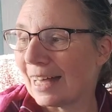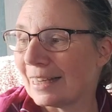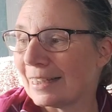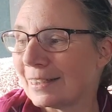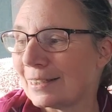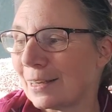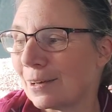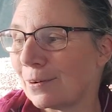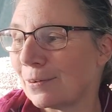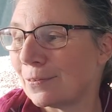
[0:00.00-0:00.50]

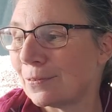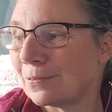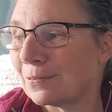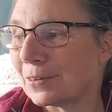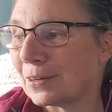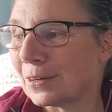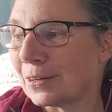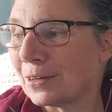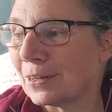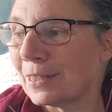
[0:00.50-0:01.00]
So
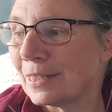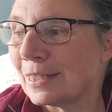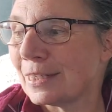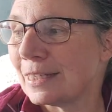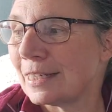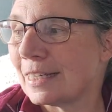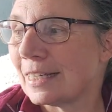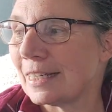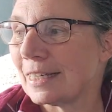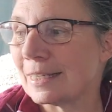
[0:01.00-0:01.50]

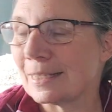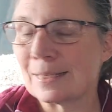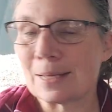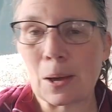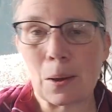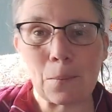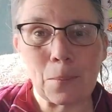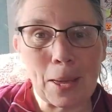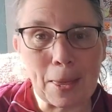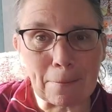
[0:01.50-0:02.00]
first is
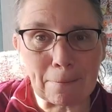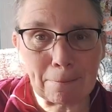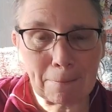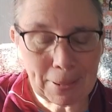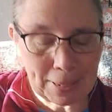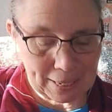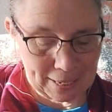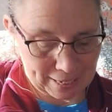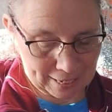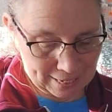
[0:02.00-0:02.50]
a whip.
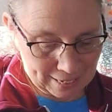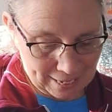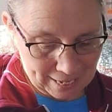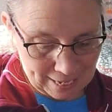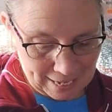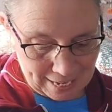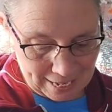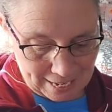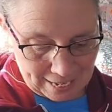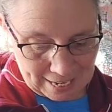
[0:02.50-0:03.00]

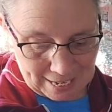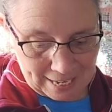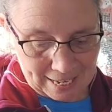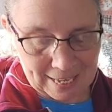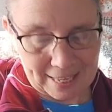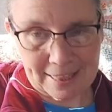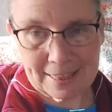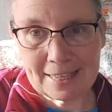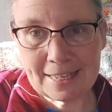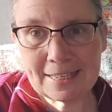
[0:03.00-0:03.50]

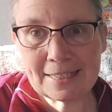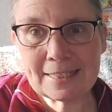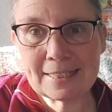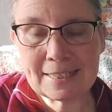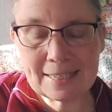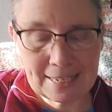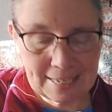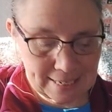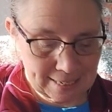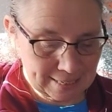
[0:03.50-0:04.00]
And
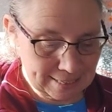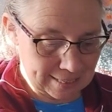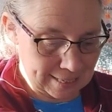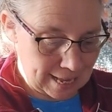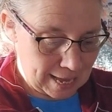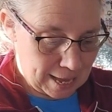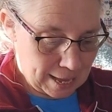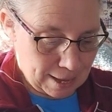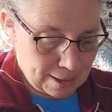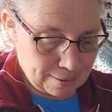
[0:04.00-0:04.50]
this is
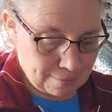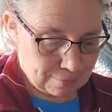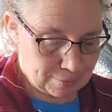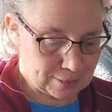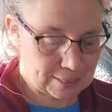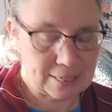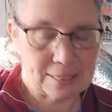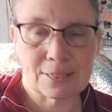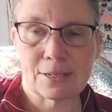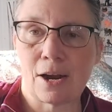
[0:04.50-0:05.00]

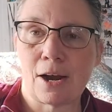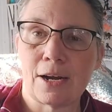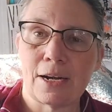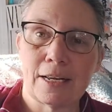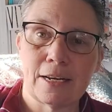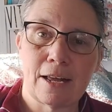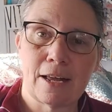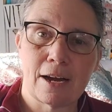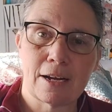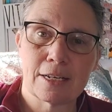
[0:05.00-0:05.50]
was a start
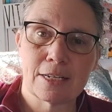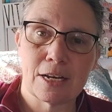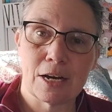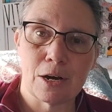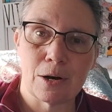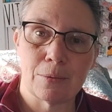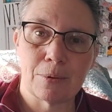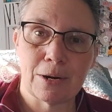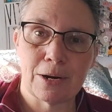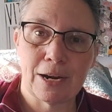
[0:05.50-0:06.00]
in
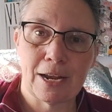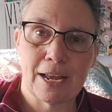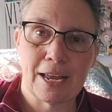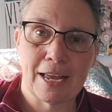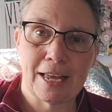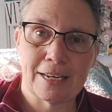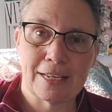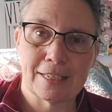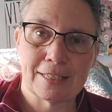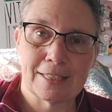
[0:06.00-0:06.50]
October,
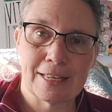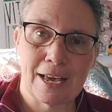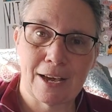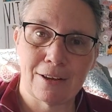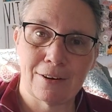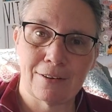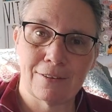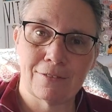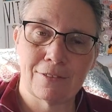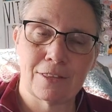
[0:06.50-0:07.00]
and it's
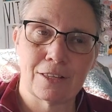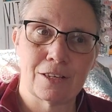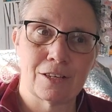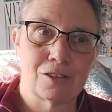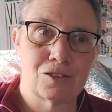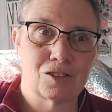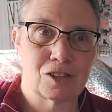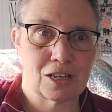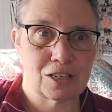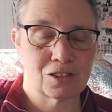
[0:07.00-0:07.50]
out of
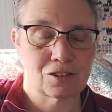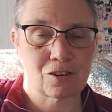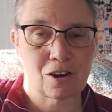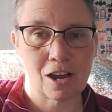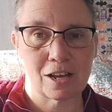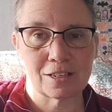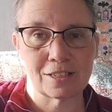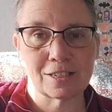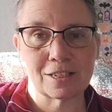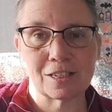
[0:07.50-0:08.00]
the Just
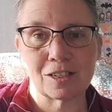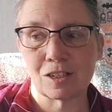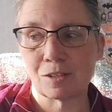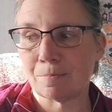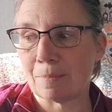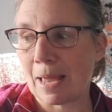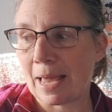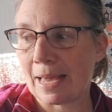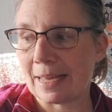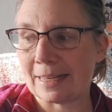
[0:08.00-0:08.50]
Cross Stitch
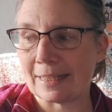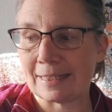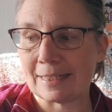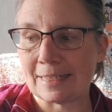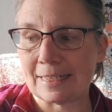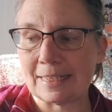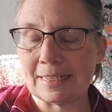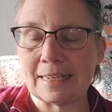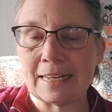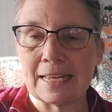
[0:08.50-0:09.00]

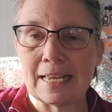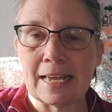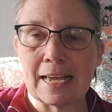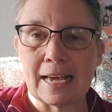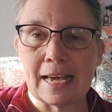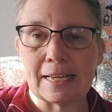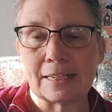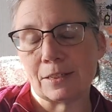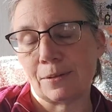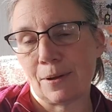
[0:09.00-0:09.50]
magazine.
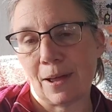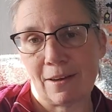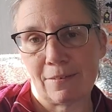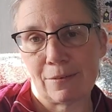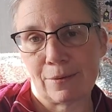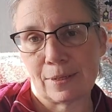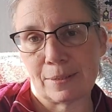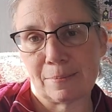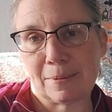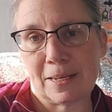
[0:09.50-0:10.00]
Don't have
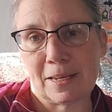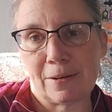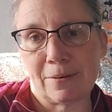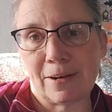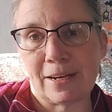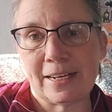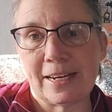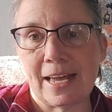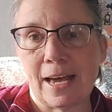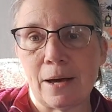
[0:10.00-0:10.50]
it with me here
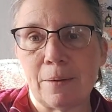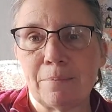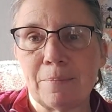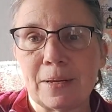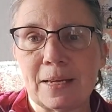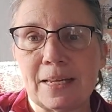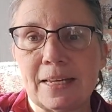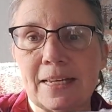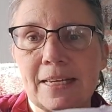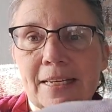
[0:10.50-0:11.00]
right now,
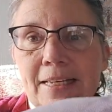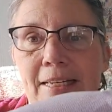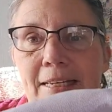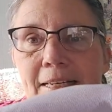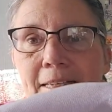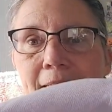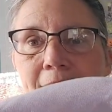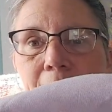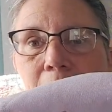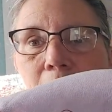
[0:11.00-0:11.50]
but it
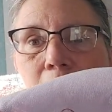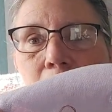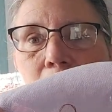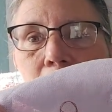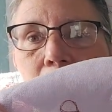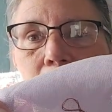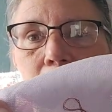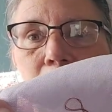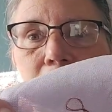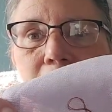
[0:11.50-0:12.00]
is
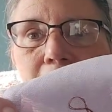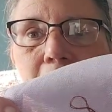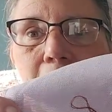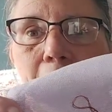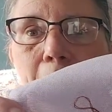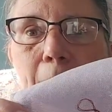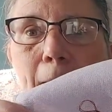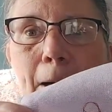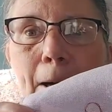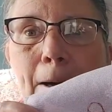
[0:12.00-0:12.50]
called
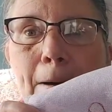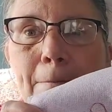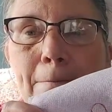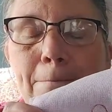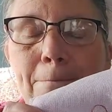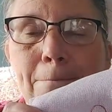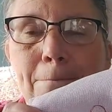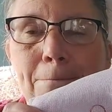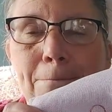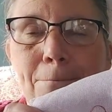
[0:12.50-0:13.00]

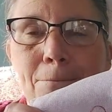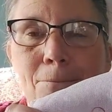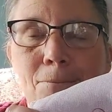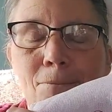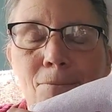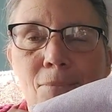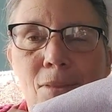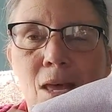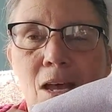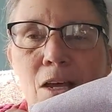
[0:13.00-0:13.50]

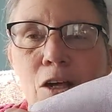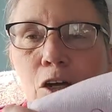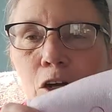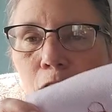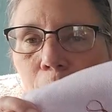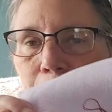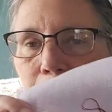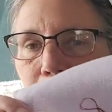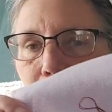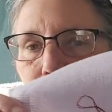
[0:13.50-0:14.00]

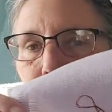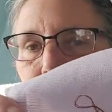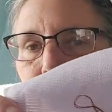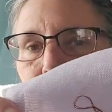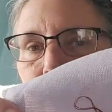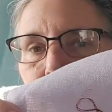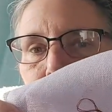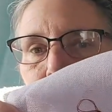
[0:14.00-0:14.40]
Current Mood.